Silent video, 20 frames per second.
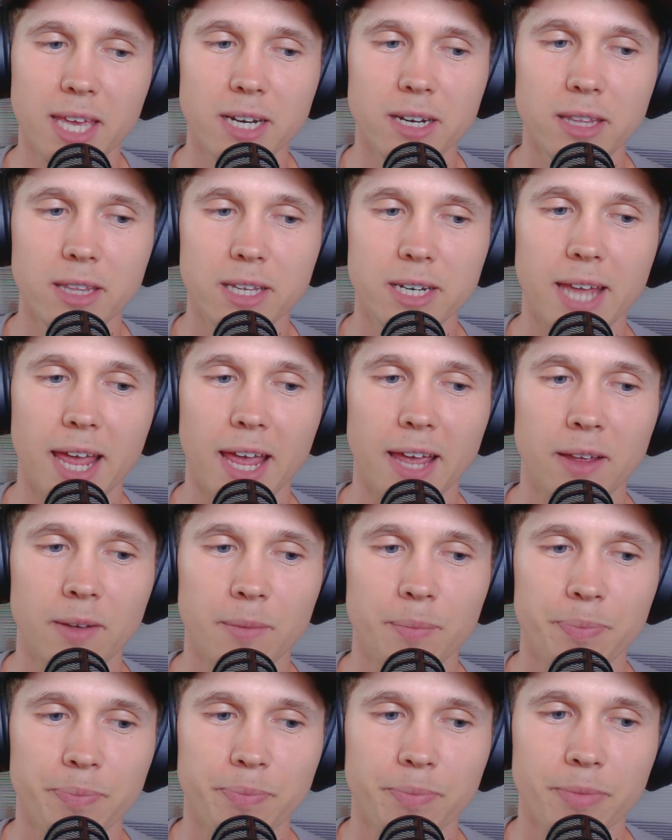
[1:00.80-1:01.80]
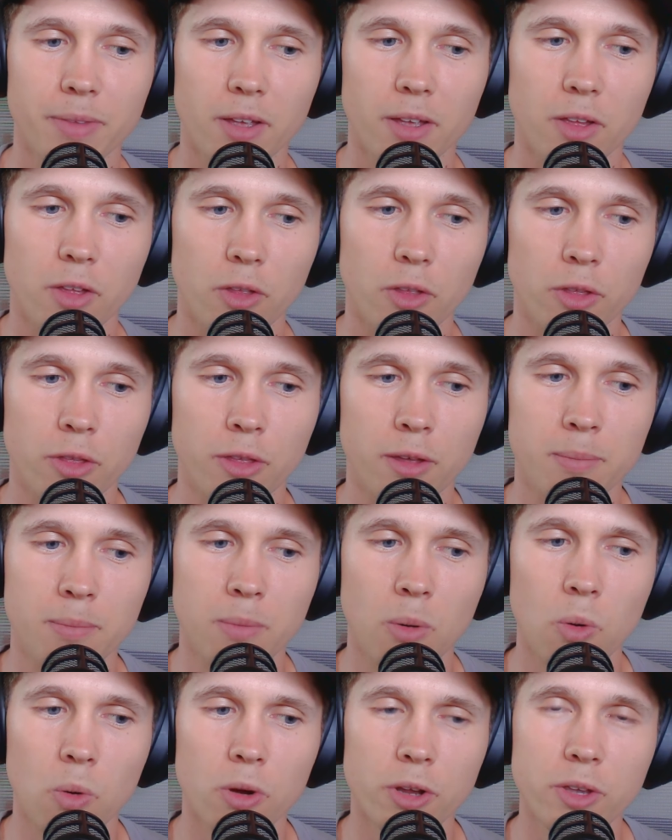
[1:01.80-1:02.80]
of the day, the
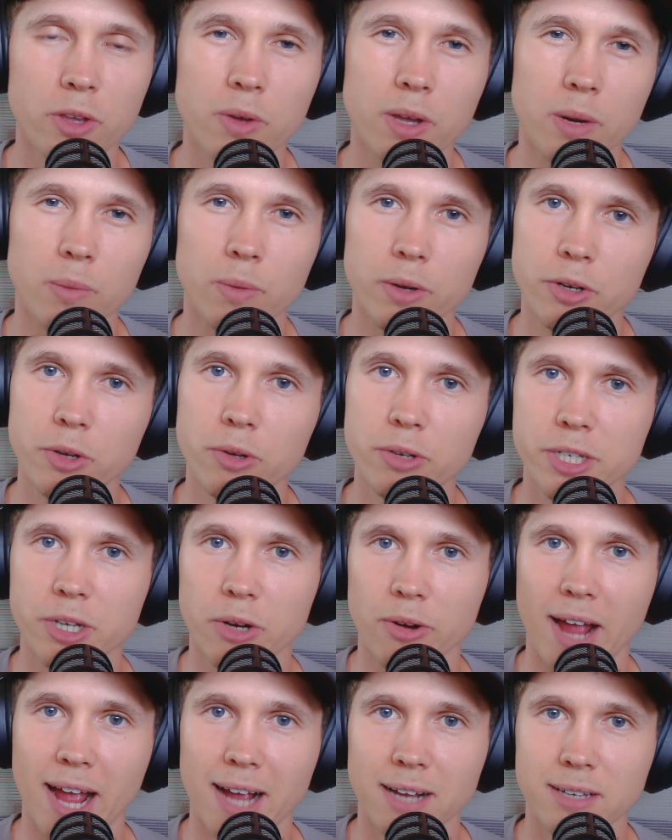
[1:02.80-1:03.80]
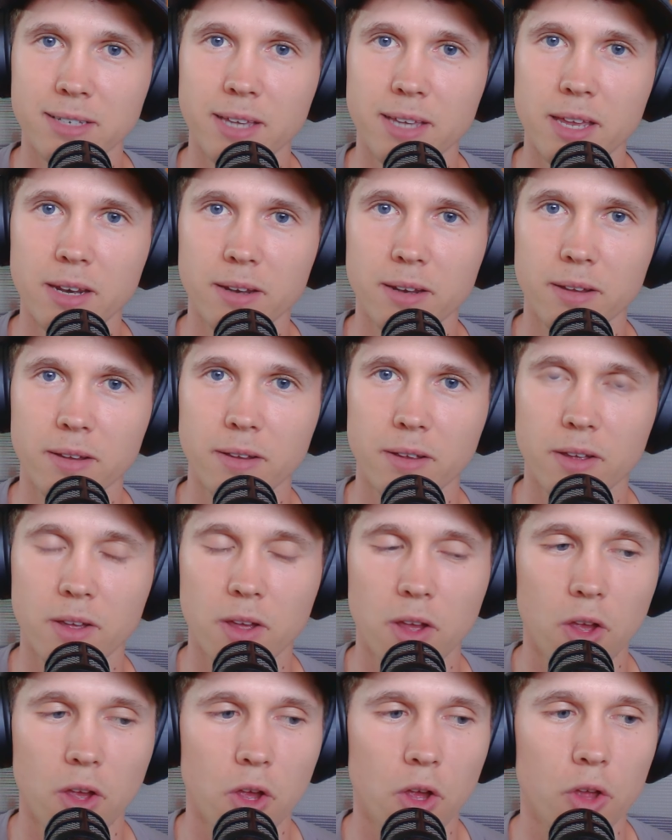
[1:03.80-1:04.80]
more you can reduce your accent,
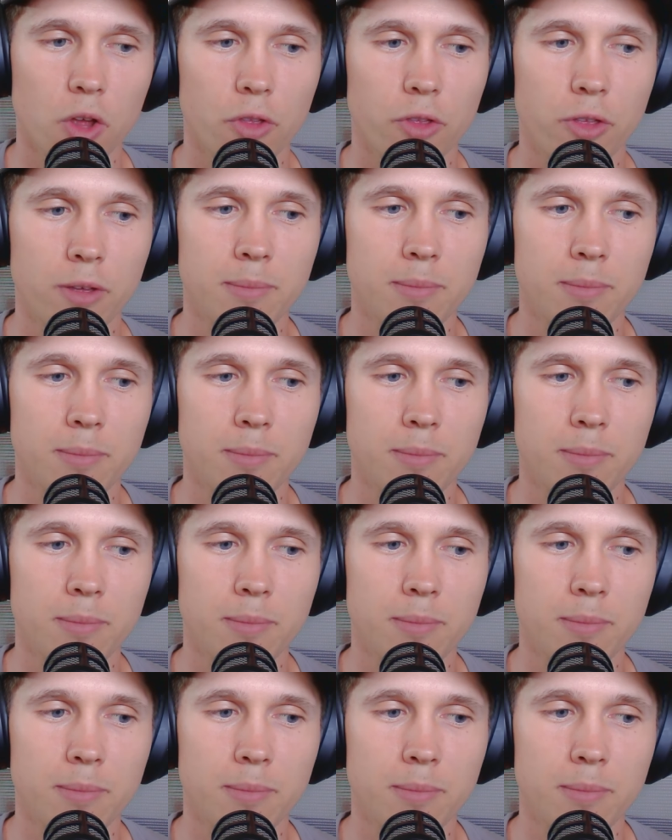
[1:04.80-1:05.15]
the